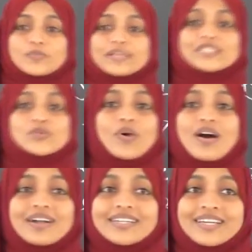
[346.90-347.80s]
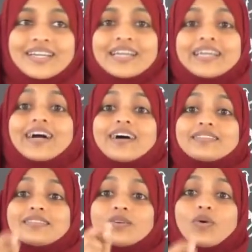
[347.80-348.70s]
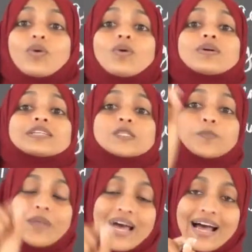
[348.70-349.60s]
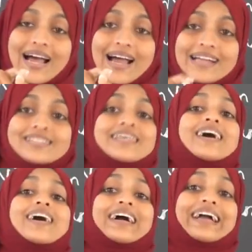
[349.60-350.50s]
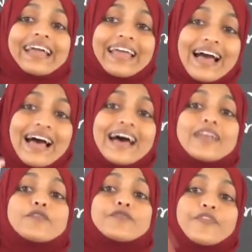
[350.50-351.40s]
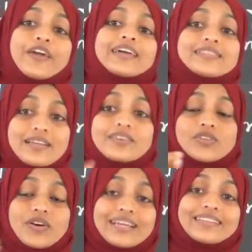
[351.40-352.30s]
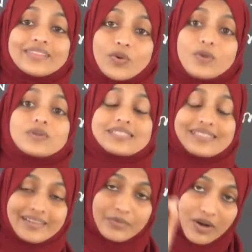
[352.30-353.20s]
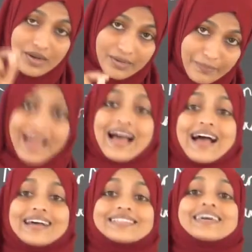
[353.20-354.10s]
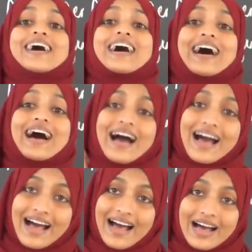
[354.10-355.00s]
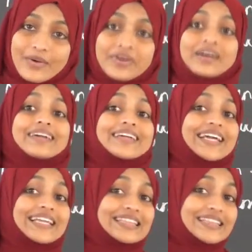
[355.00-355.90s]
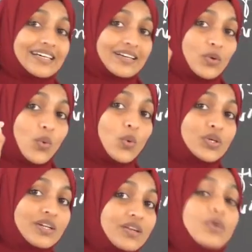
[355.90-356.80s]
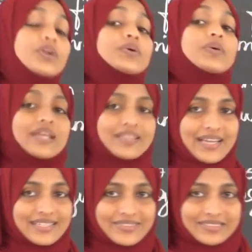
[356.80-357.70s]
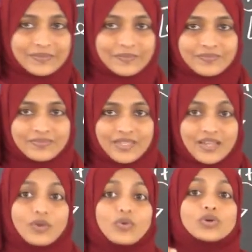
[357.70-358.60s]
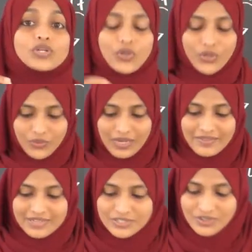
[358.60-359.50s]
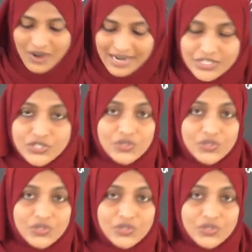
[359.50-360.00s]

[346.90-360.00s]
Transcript: means what? Yeah, those plants can fix, those plants have the root nodule in that one. Root nodule. I will draw and show